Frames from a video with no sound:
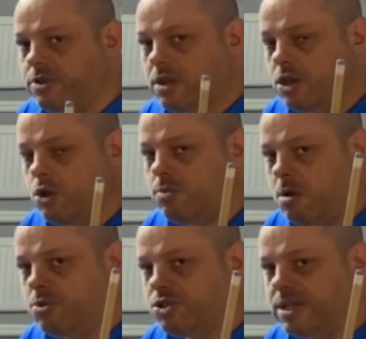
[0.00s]
the cue ball
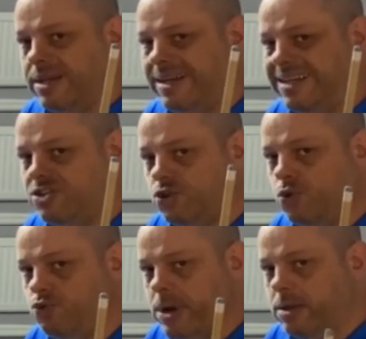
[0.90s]
must hit at least 2
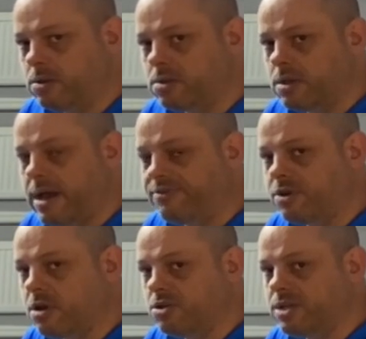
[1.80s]
rails after
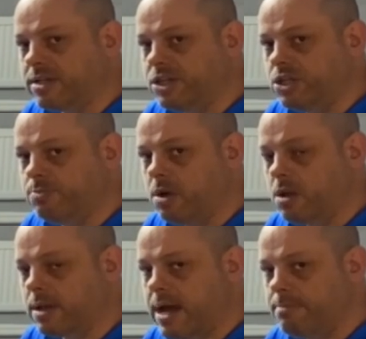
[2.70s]
contact each
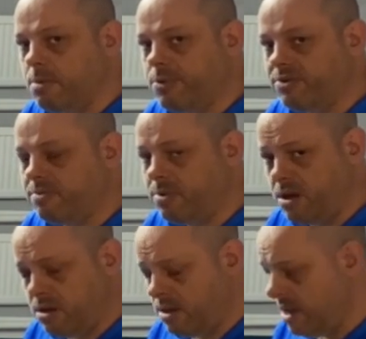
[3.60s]
ball. Can't bump another
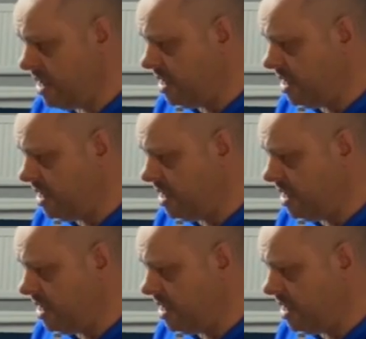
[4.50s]
ball.